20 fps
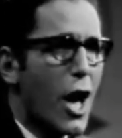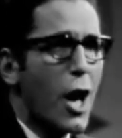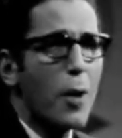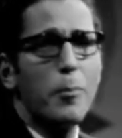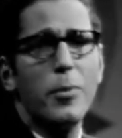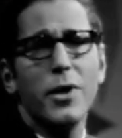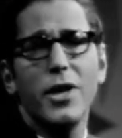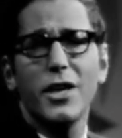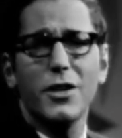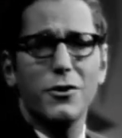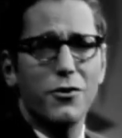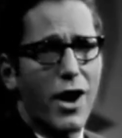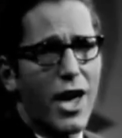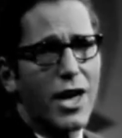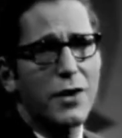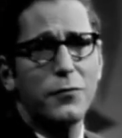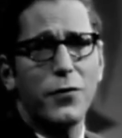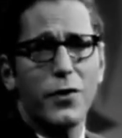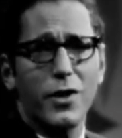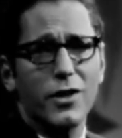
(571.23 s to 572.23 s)
Be
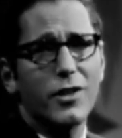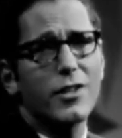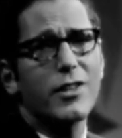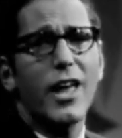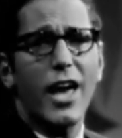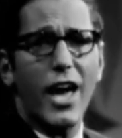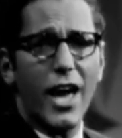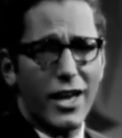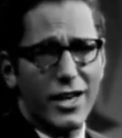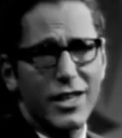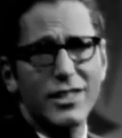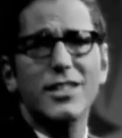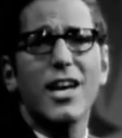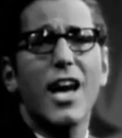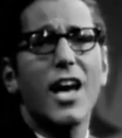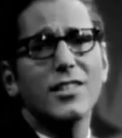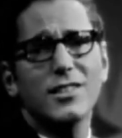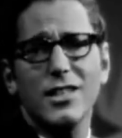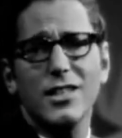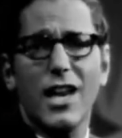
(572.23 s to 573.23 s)
grateful that it
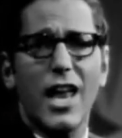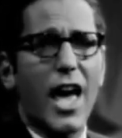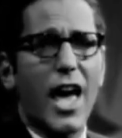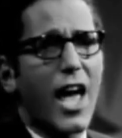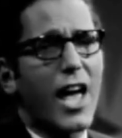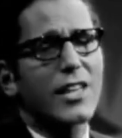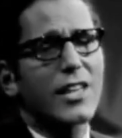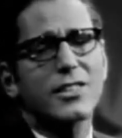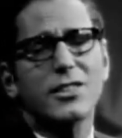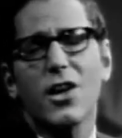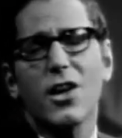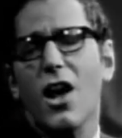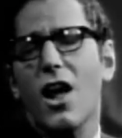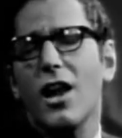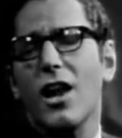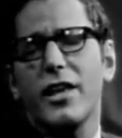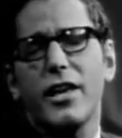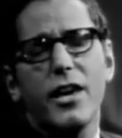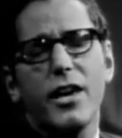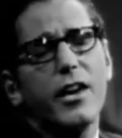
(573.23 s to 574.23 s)
doesn't last
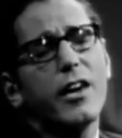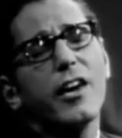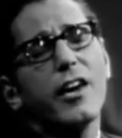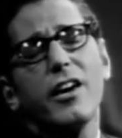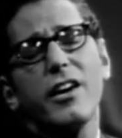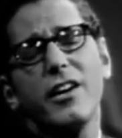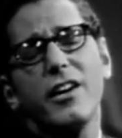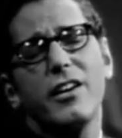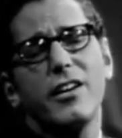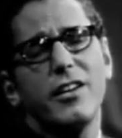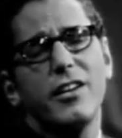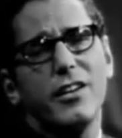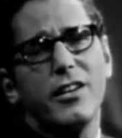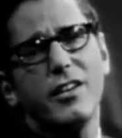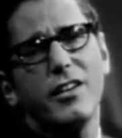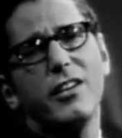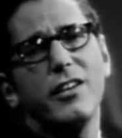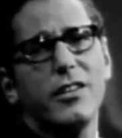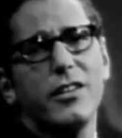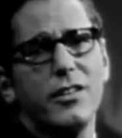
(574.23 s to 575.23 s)
all
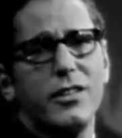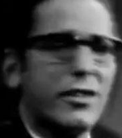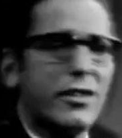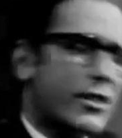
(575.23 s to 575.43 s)
year.